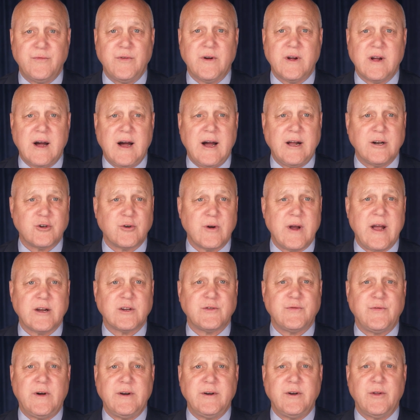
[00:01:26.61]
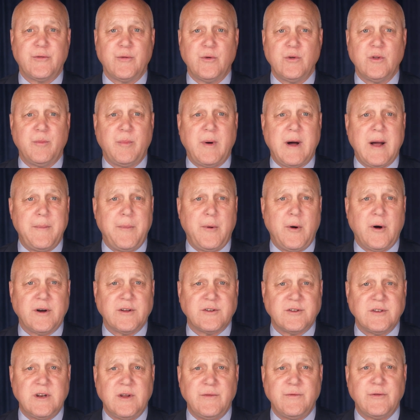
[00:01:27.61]
for contracts funded through the
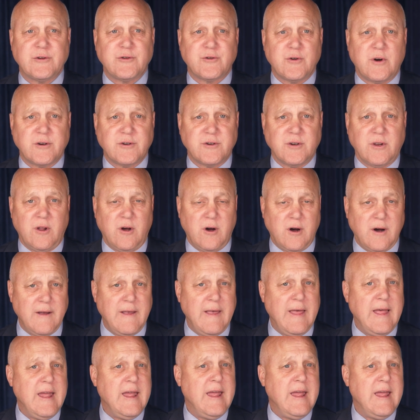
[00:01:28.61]
bipartisan infrastructure law